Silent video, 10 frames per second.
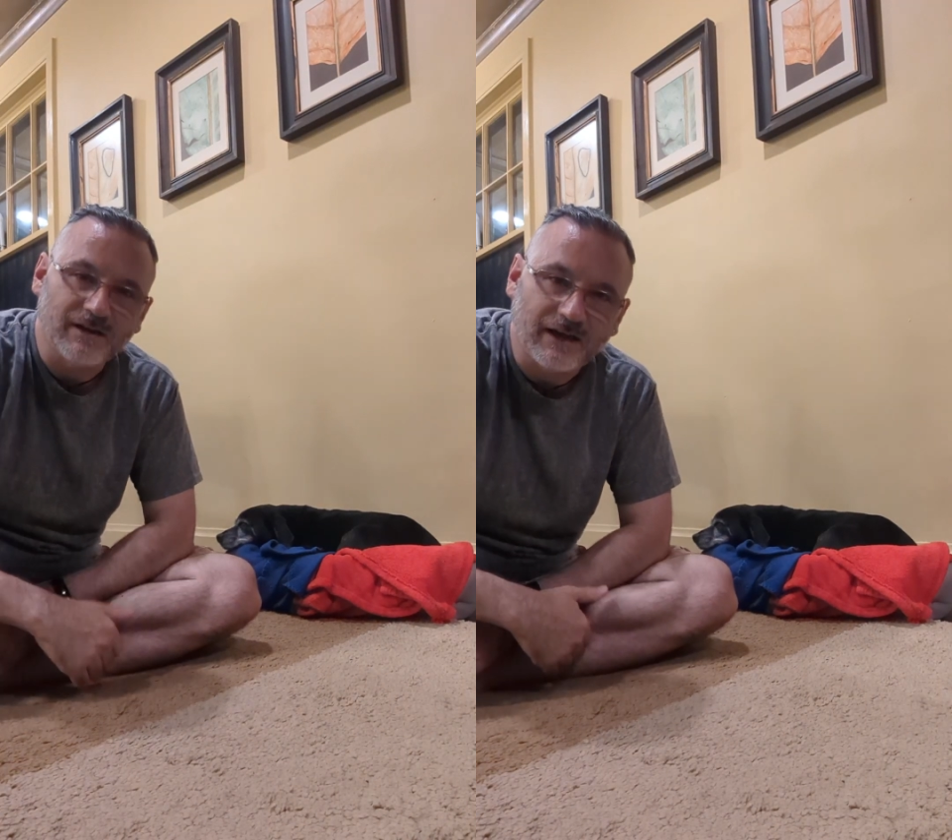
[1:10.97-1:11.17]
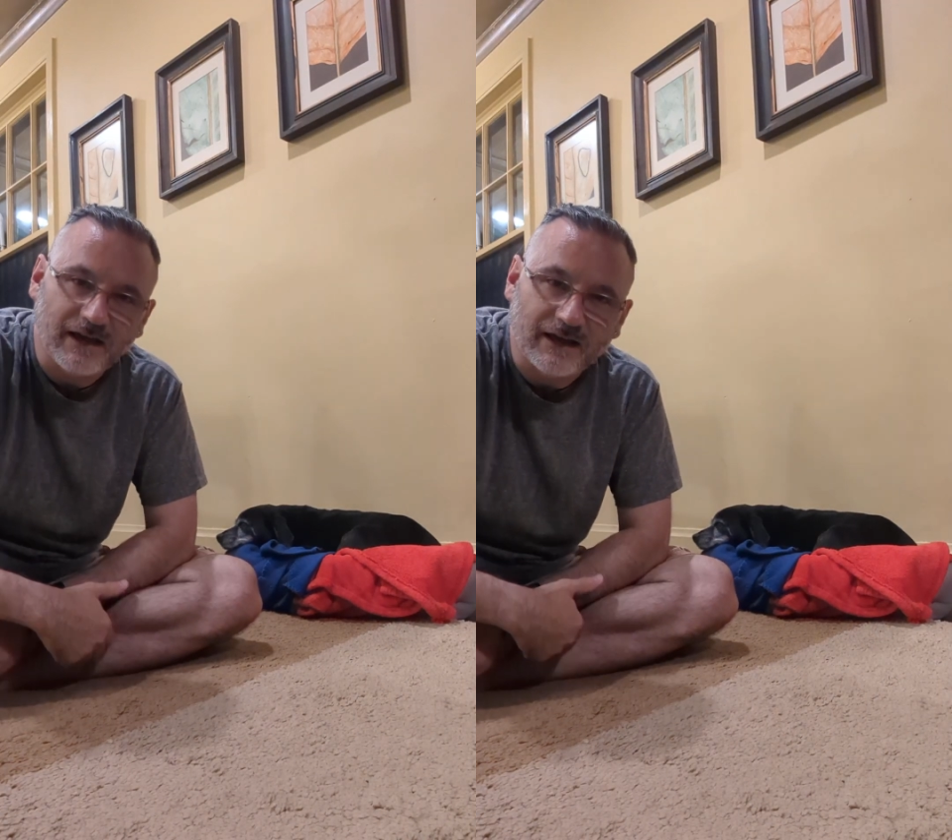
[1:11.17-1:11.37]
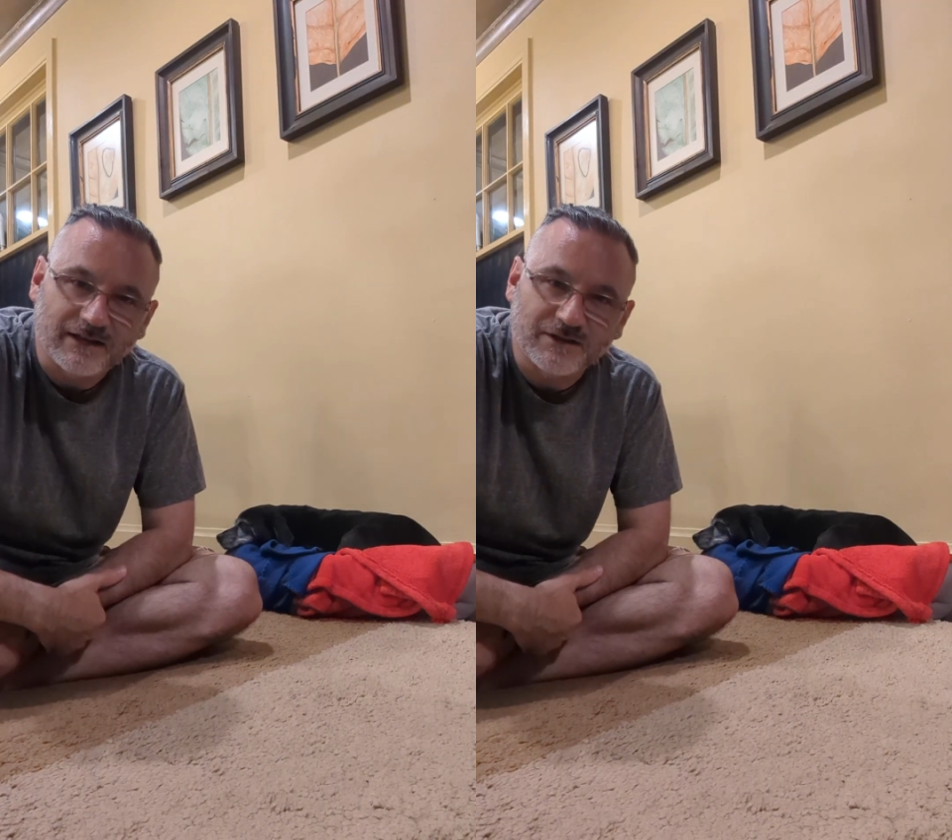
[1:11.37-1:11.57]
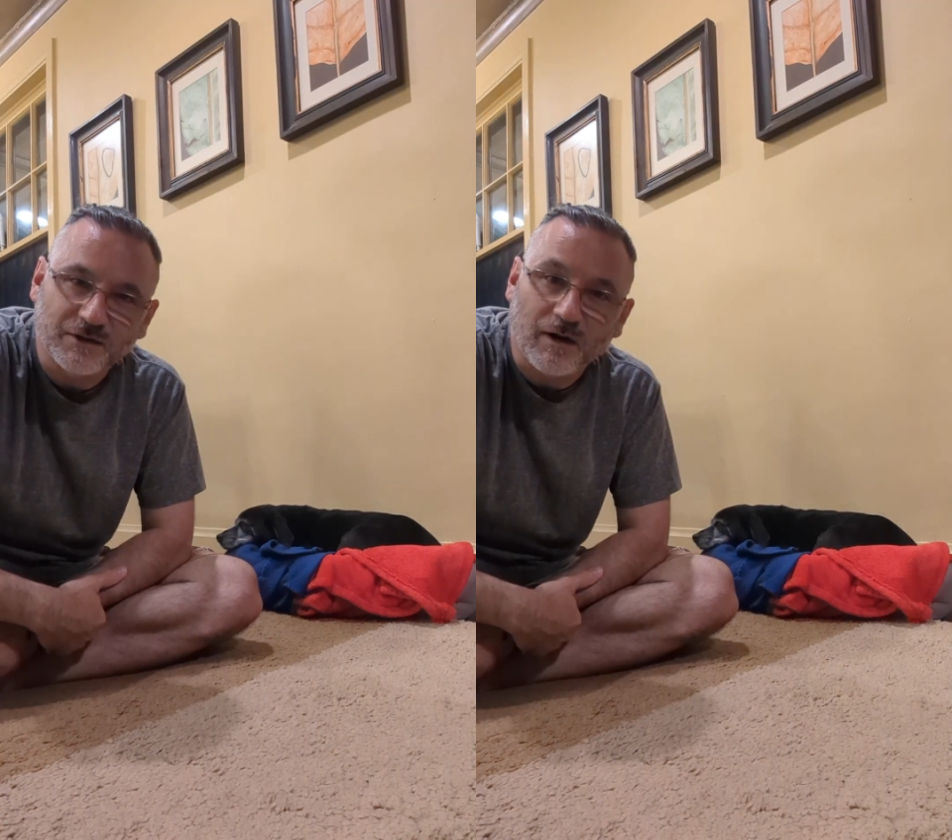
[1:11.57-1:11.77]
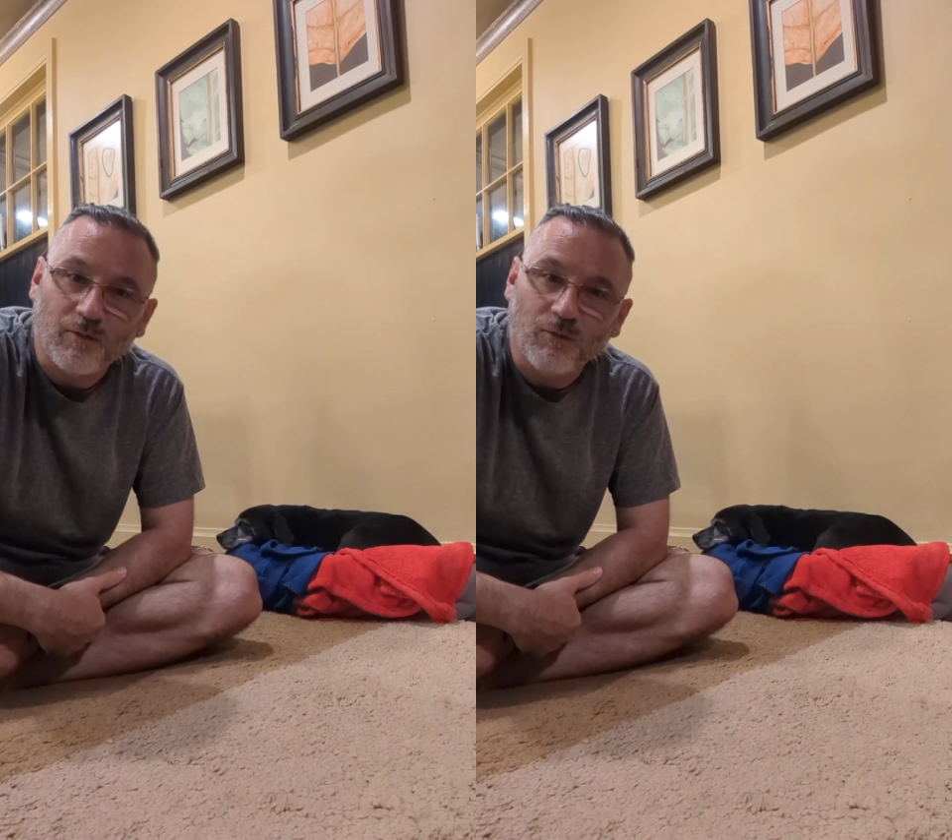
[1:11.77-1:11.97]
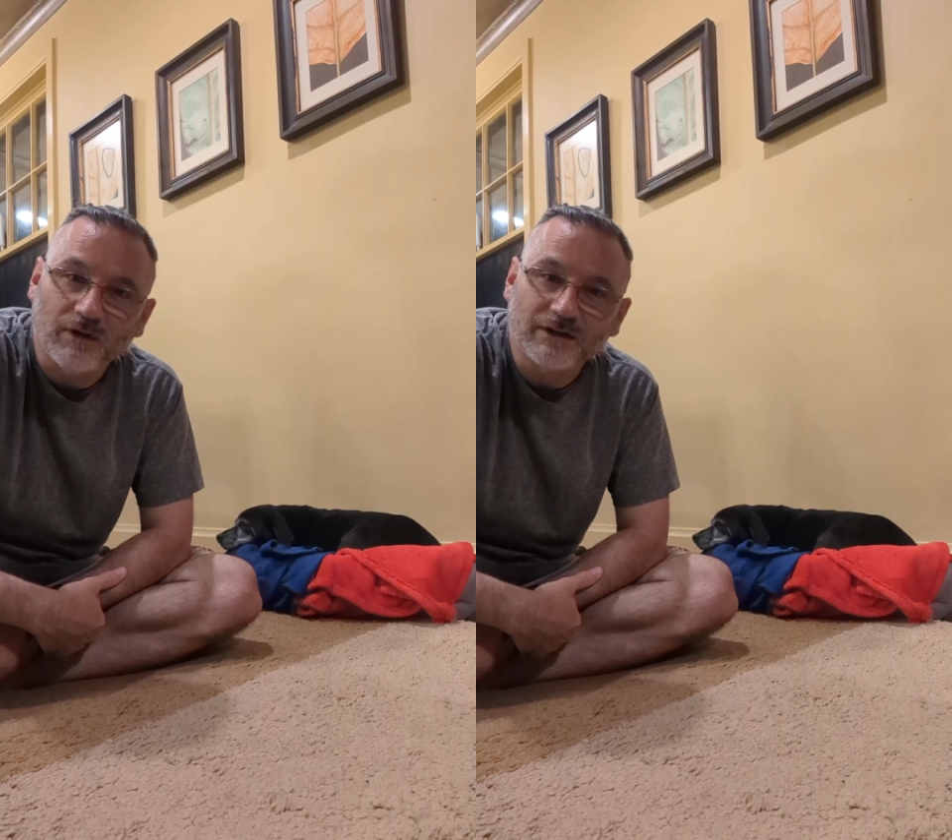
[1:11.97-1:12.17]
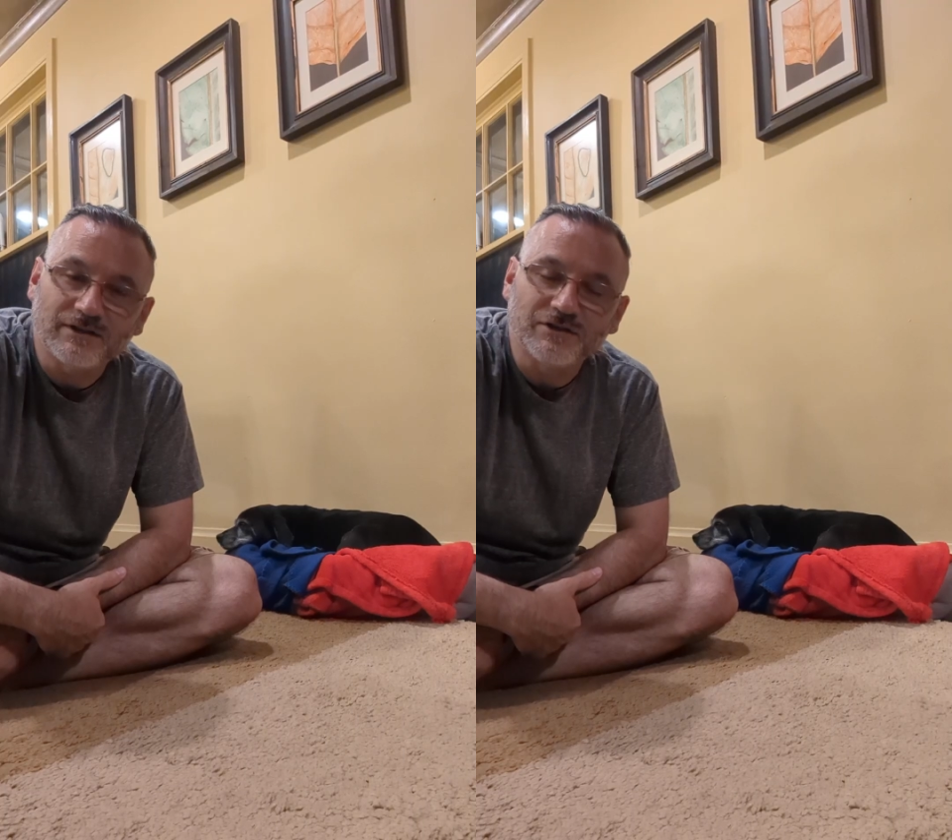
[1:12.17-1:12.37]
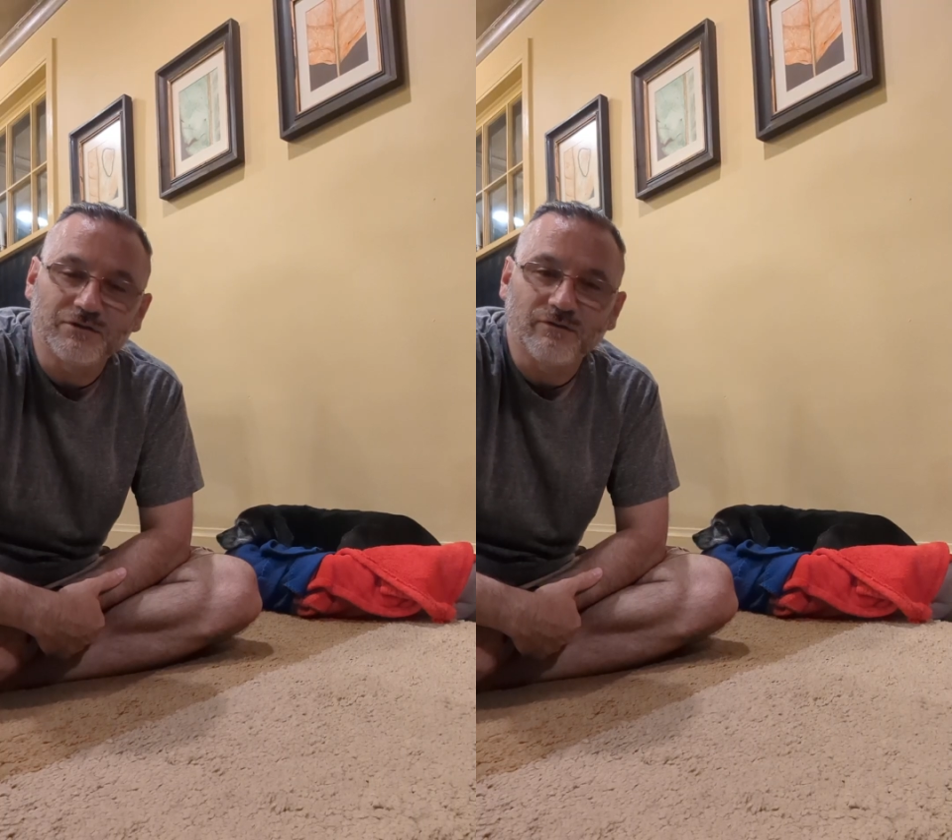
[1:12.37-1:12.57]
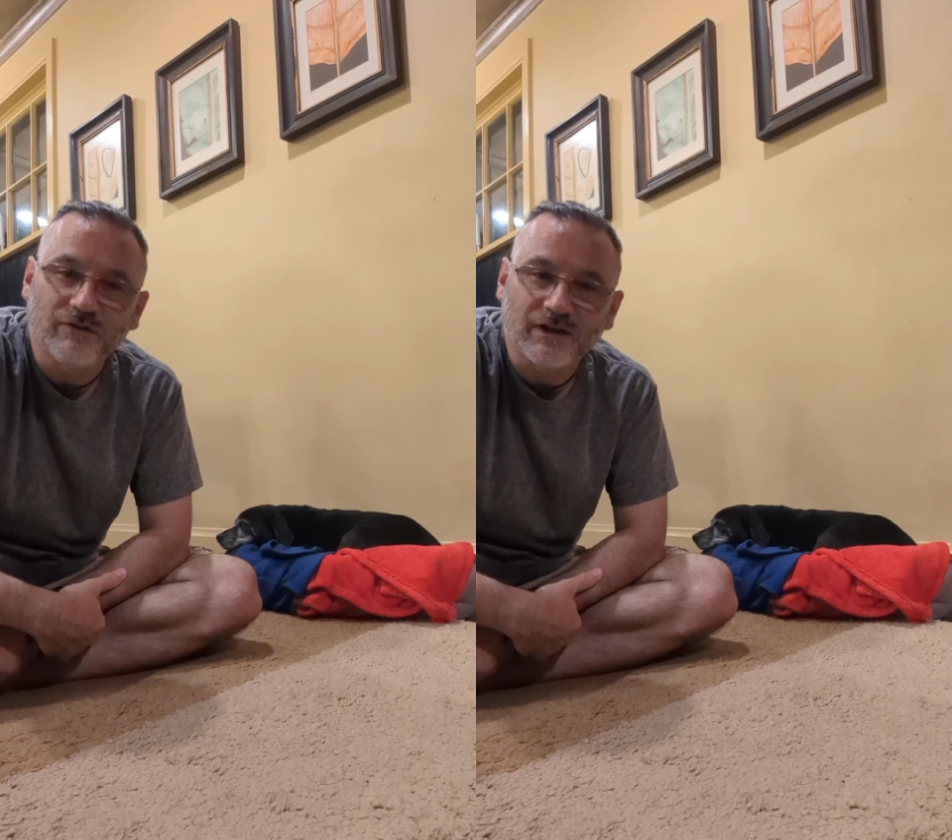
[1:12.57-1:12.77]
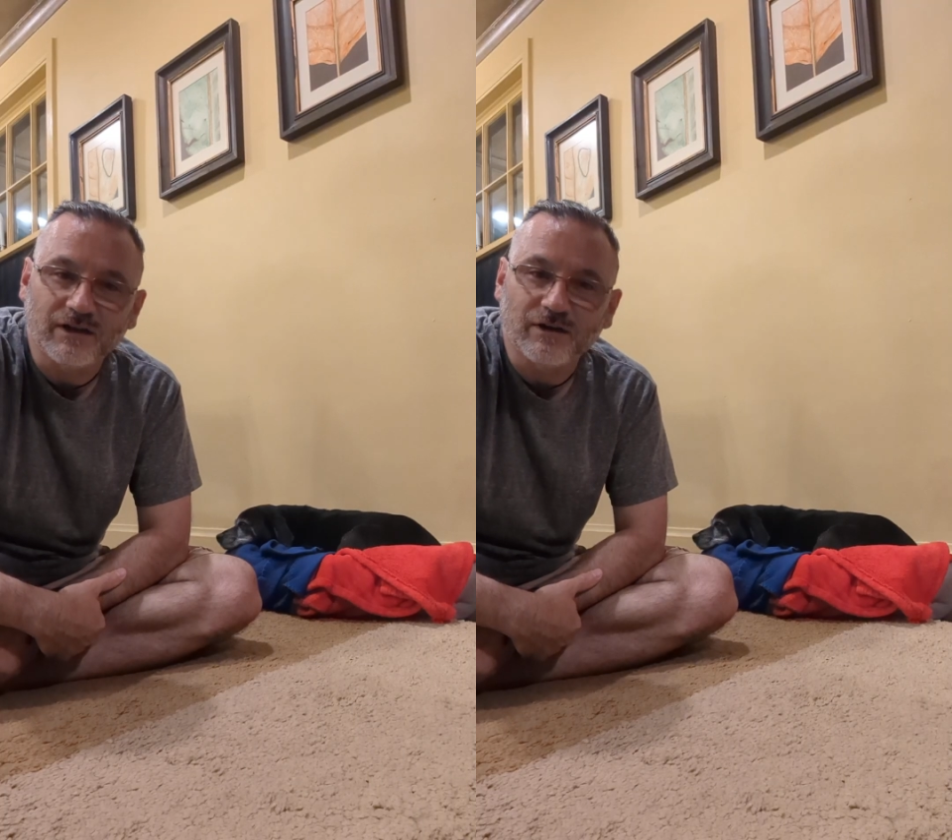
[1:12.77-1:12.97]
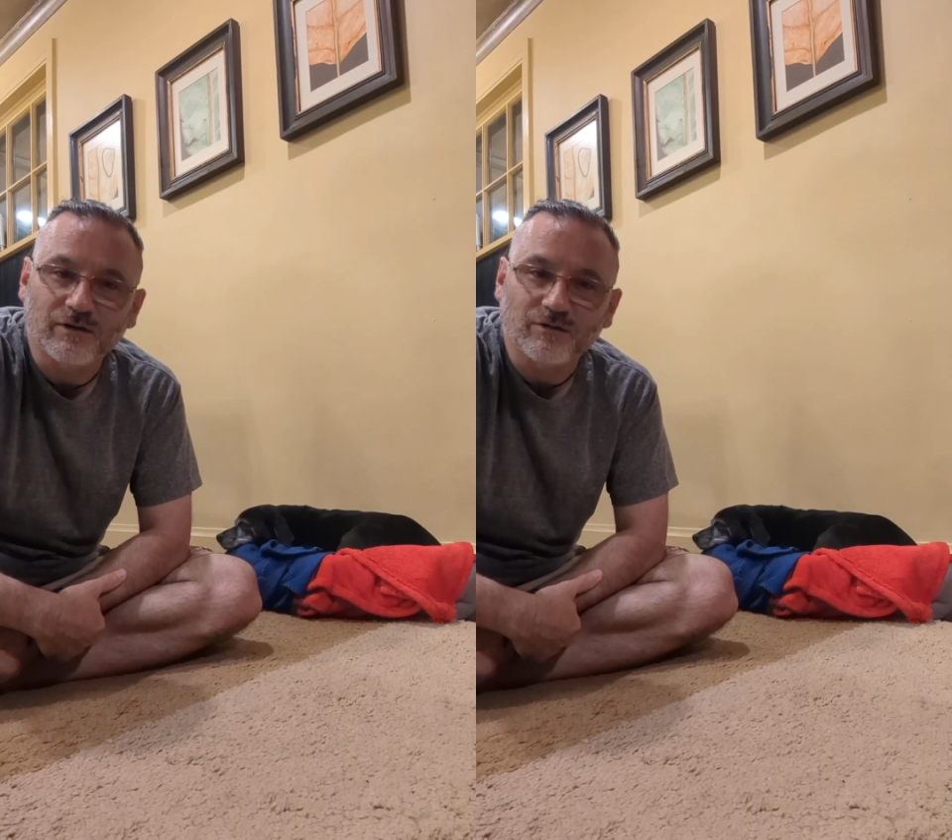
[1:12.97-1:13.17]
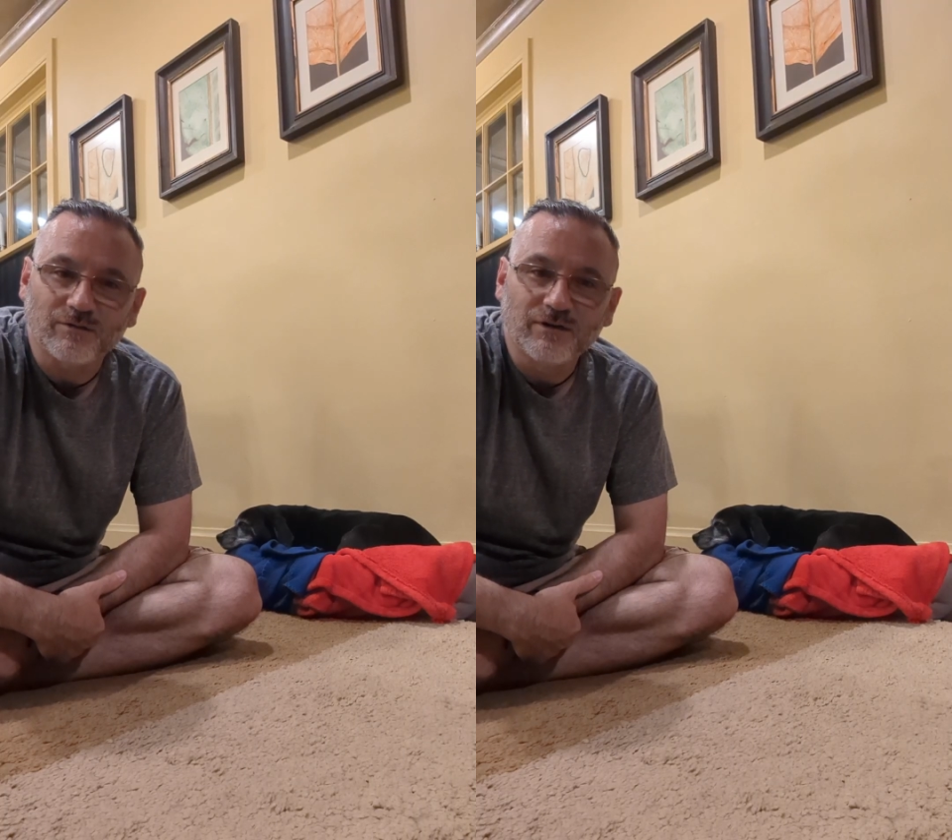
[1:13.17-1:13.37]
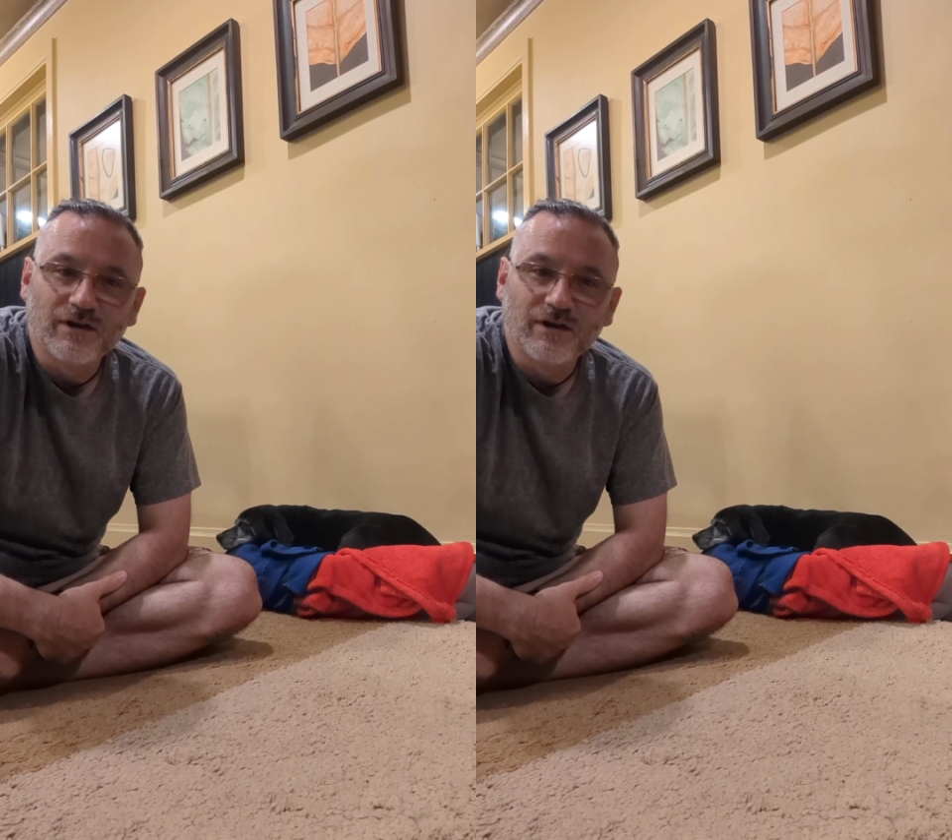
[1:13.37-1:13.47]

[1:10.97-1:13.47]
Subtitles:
And so I wanted to do a video